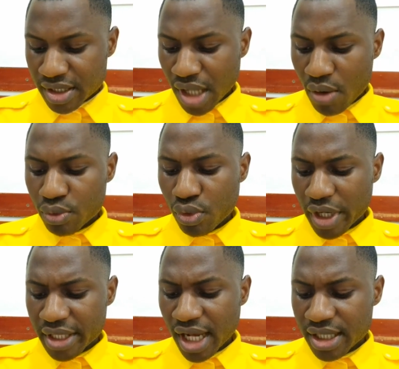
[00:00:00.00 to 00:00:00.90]
Now,
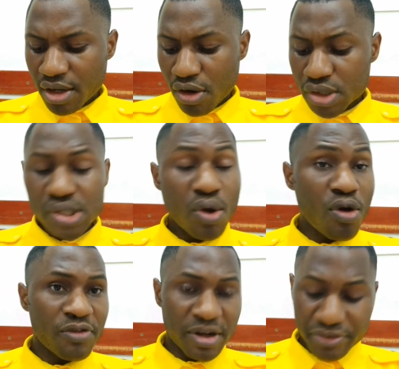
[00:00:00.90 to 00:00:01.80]
looking at the course
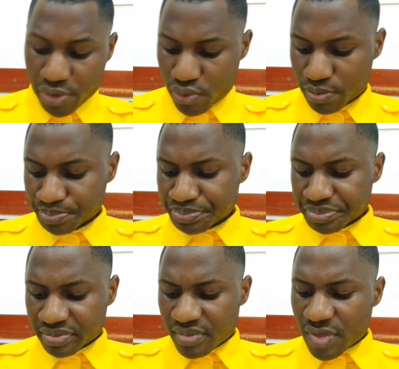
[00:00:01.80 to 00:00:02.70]
overview,
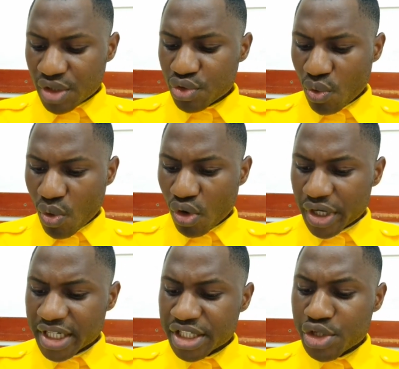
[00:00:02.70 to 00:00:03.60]
you
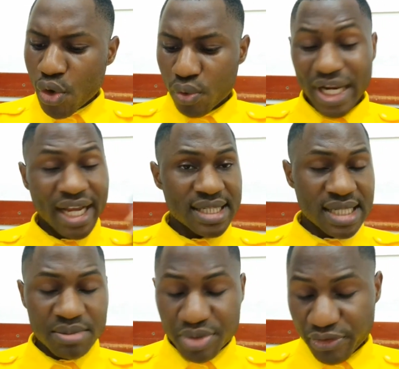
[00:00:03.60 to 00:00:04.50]
already know, like I
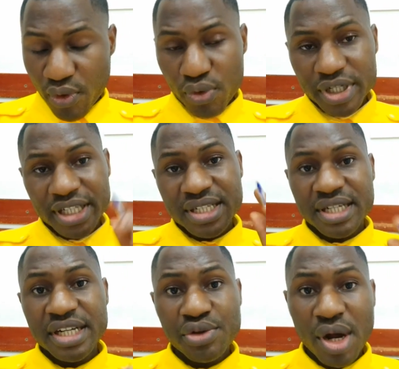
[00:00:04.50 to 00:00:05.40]
said before, the
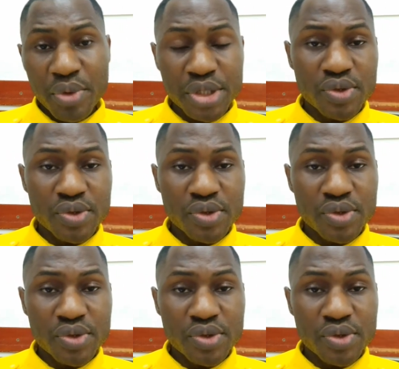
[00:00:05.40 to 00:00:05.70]
degree you are